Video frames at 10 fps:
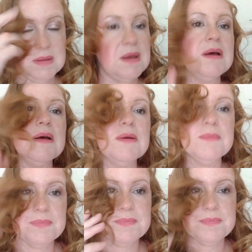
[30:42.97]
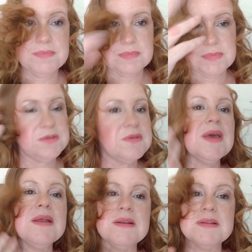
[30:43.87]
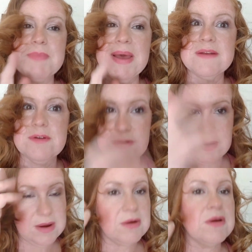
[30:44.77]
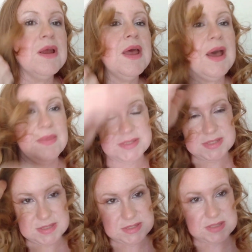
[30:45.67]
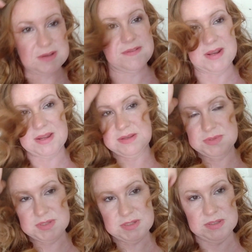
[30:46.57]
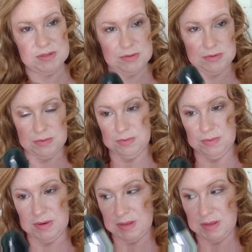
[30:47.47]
Just again, it's bad for your hair. And this is the stuff that I used to do.